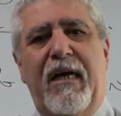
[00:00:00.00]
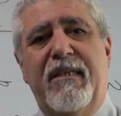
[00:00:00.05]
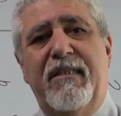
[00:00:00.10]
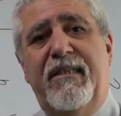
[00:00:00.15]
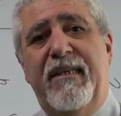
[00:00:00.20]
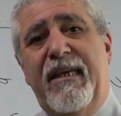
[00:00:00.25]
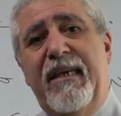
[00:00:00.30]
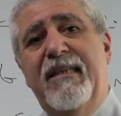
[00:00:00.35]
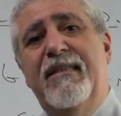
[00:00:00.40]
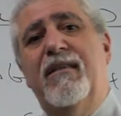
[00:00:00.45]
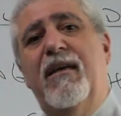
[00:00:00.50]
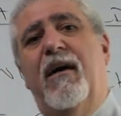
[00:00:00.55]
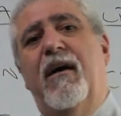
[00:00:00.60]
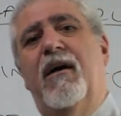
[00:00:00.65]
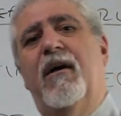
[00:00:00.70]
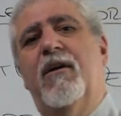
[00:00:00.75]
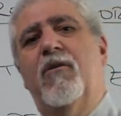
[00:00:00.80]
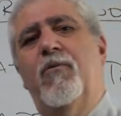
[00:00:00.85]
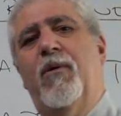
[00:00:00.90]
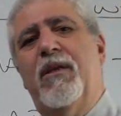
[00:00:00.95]
These
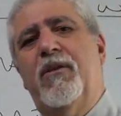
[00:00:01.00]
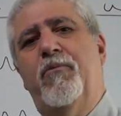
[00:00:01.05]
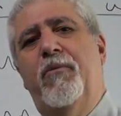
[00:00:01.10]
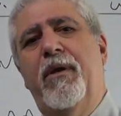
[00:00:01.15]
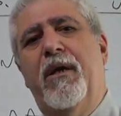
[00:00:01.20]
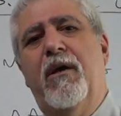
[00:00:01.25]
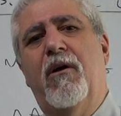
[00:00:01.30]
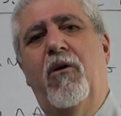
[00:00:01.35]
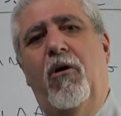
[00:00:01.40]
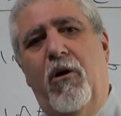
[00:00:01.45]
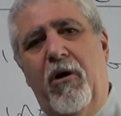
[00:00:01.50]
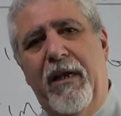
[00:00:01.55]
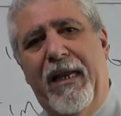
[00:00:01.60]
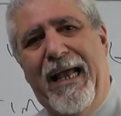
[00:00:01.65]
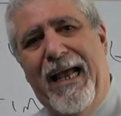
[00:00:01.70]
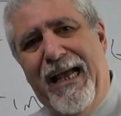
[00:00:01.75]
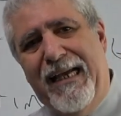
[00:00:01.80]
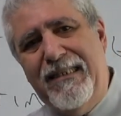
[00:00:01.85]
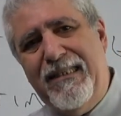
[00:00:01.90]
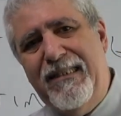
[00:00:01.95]
are what we call
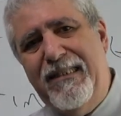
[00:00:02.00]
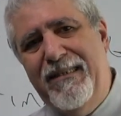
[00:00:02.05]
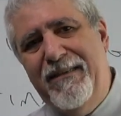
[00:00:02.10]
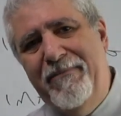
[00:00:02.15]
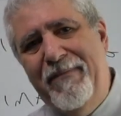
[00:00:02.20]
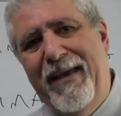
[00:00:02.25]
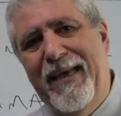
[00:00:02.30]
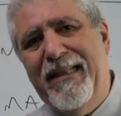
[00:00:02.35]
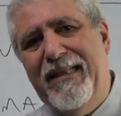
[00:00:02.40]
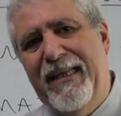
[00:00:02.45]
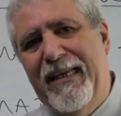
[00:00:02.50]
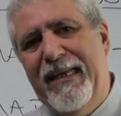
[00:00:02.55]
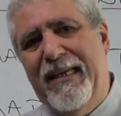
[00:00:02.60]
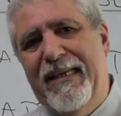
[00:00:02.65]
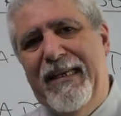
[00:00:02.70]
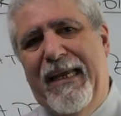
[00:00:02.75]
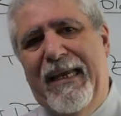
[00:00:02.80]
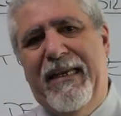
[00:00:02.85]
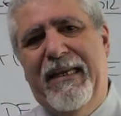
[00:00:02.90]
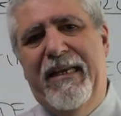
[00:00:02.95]
estimating
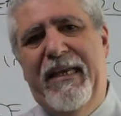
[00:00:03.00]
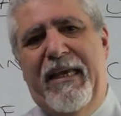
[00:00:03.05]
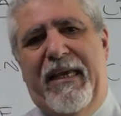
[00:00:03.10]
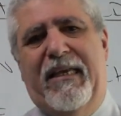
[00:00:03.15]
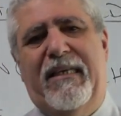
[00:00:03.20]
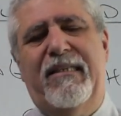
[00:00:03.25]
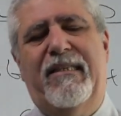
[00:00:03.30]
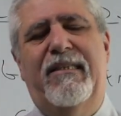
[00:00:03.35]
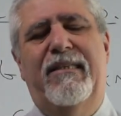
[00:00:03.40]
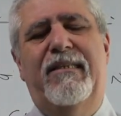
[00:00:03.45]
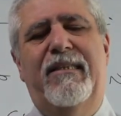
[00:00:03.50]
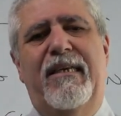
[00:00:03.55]
techniques.